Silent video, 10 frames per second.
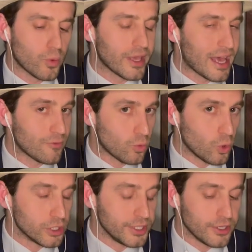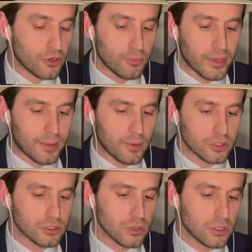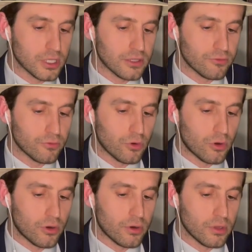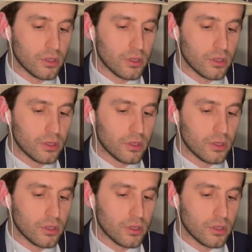we have wood here, but I'm also looking for